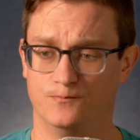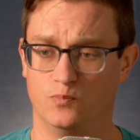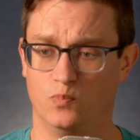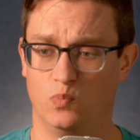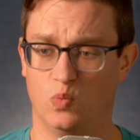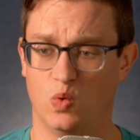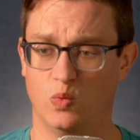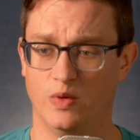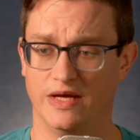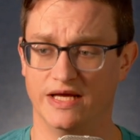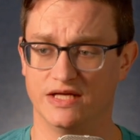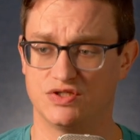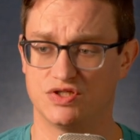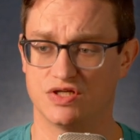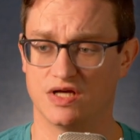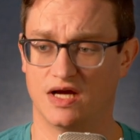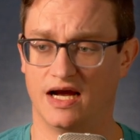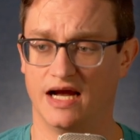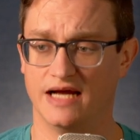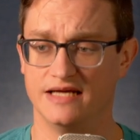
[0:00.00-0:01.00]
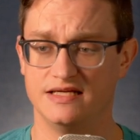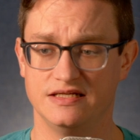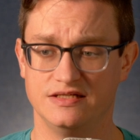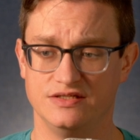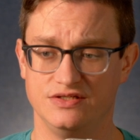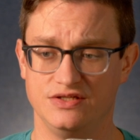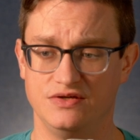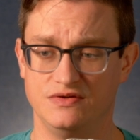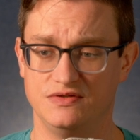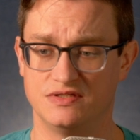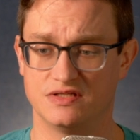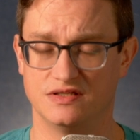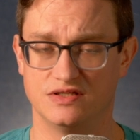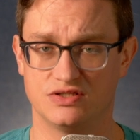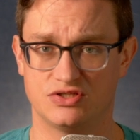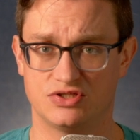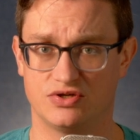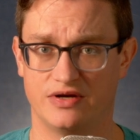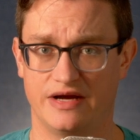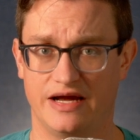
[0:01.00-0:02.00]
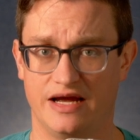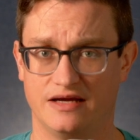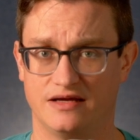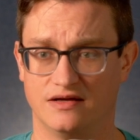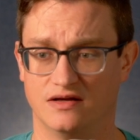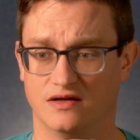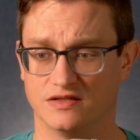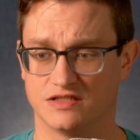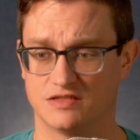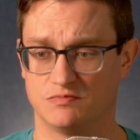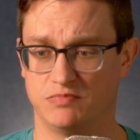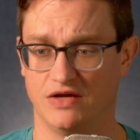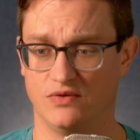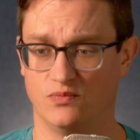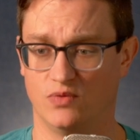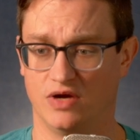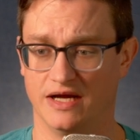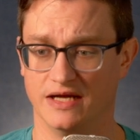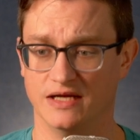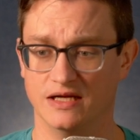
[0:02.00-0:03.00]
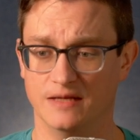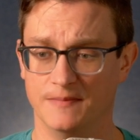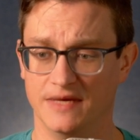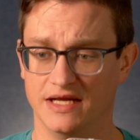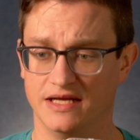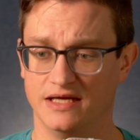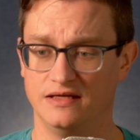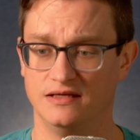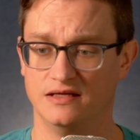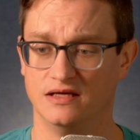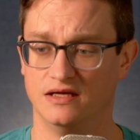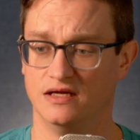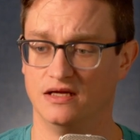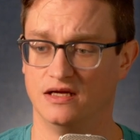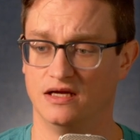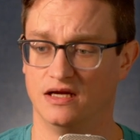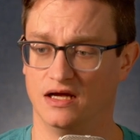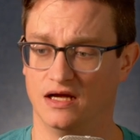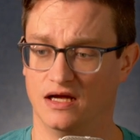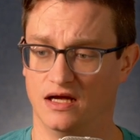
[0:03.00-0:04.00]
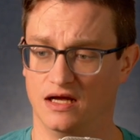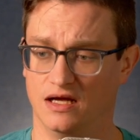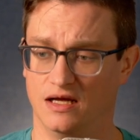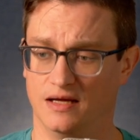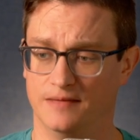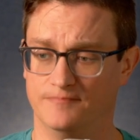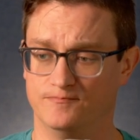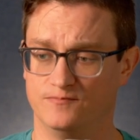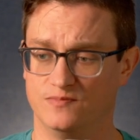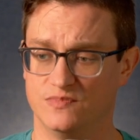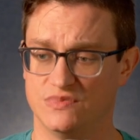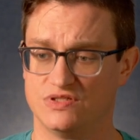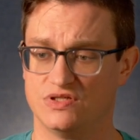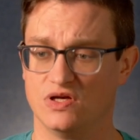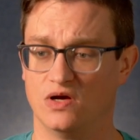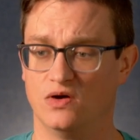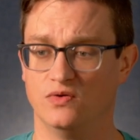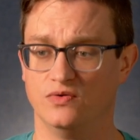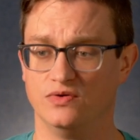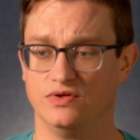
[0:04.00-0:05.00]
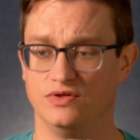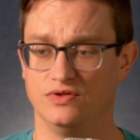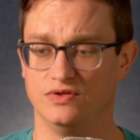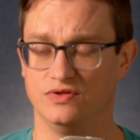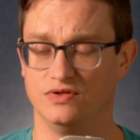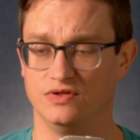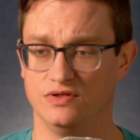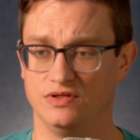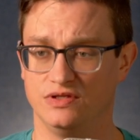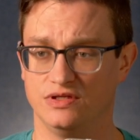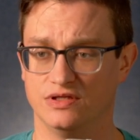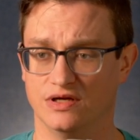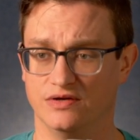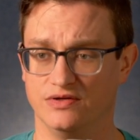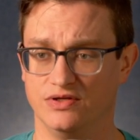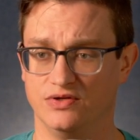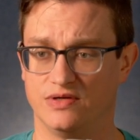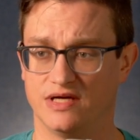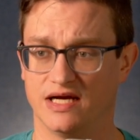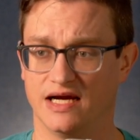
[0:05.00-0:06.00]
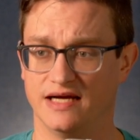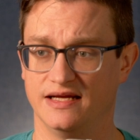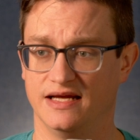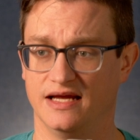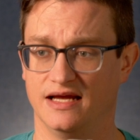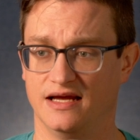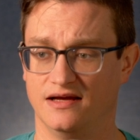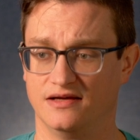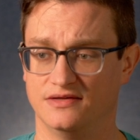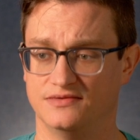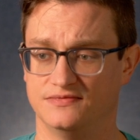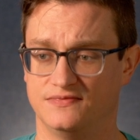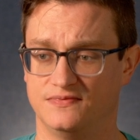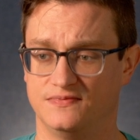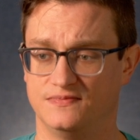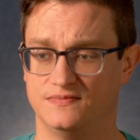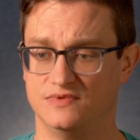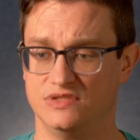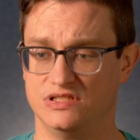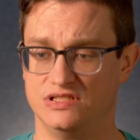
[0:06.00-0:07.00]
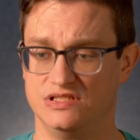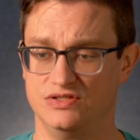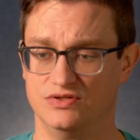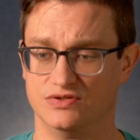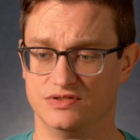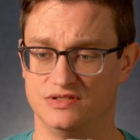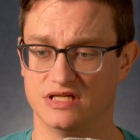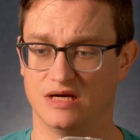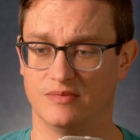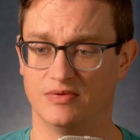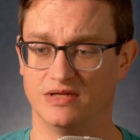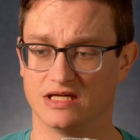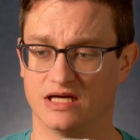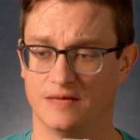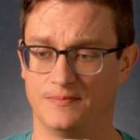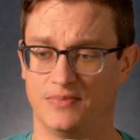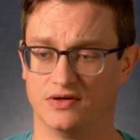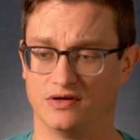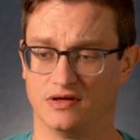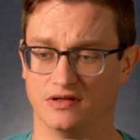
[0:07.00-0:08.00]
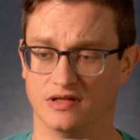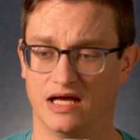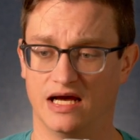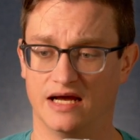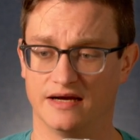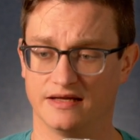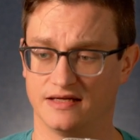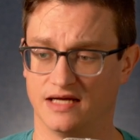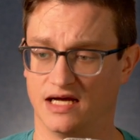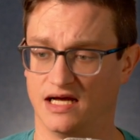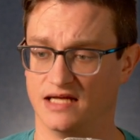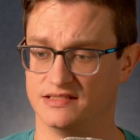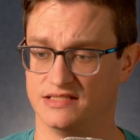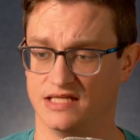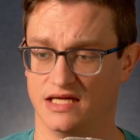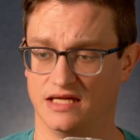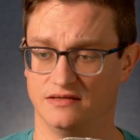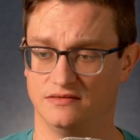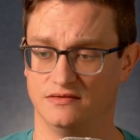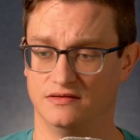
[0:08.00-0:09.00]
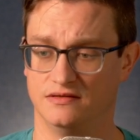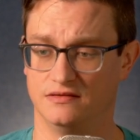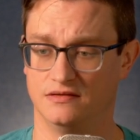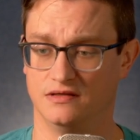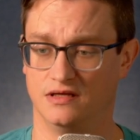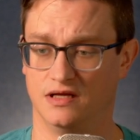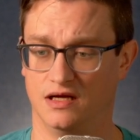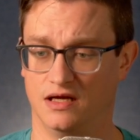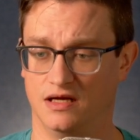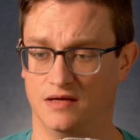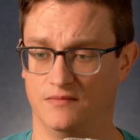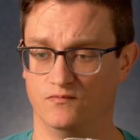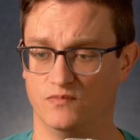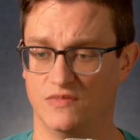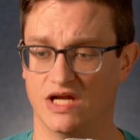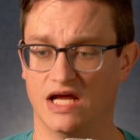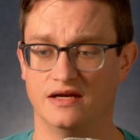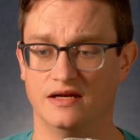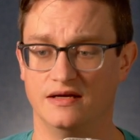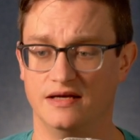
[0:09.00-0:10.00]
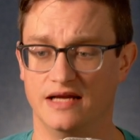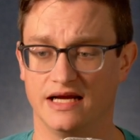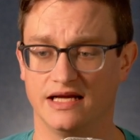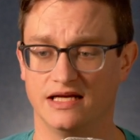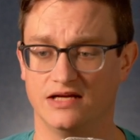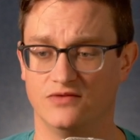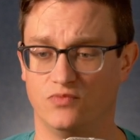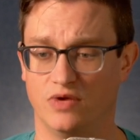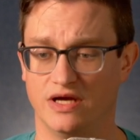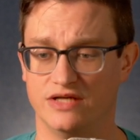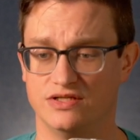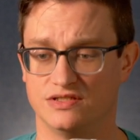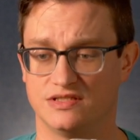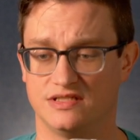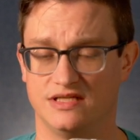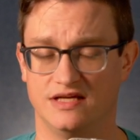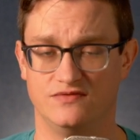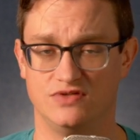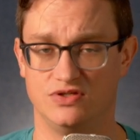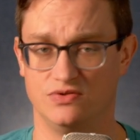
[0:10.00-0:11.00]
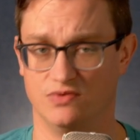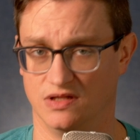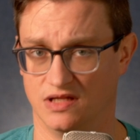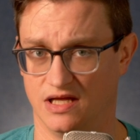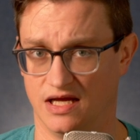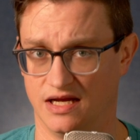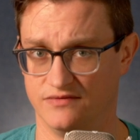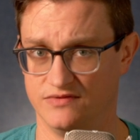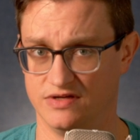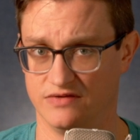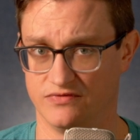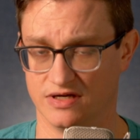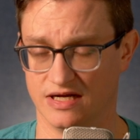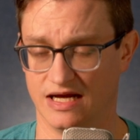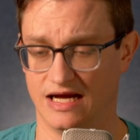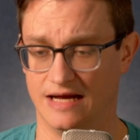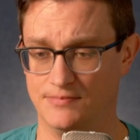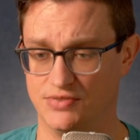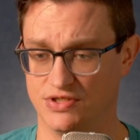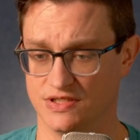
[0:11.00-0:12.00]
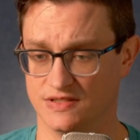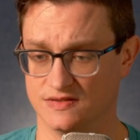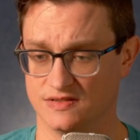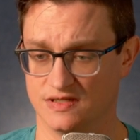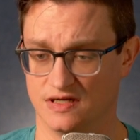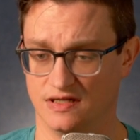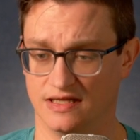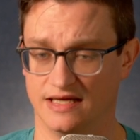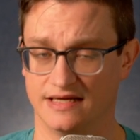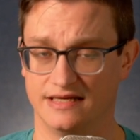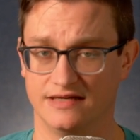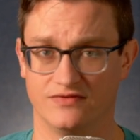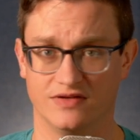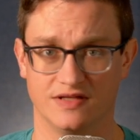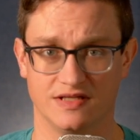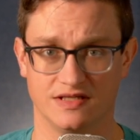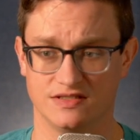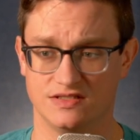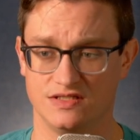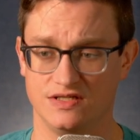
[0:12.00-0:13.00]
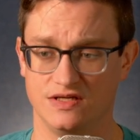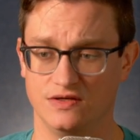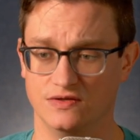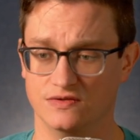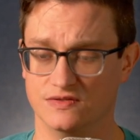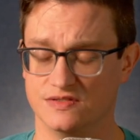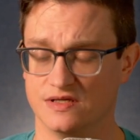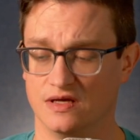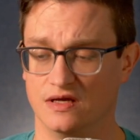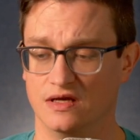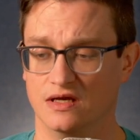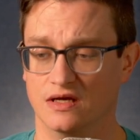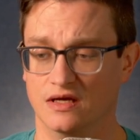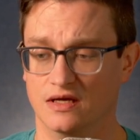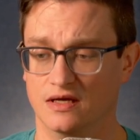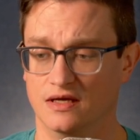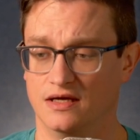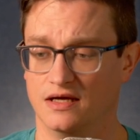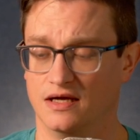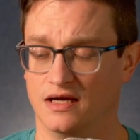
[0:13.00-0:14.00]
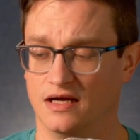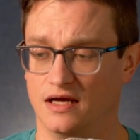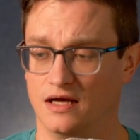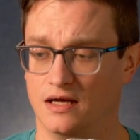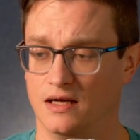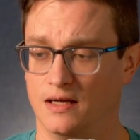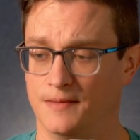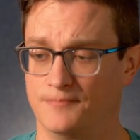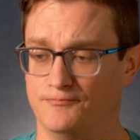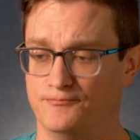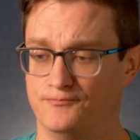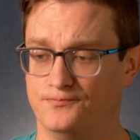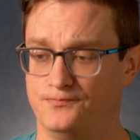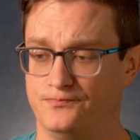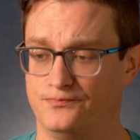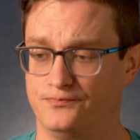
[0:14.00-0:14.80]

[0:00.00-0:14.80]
which I didn't use on this track, and I'll explain why in a minute. So you kind of you're doubling up on a lot of content. Not in a negative way, just gives you a lot of different options and a lot of different things to use. So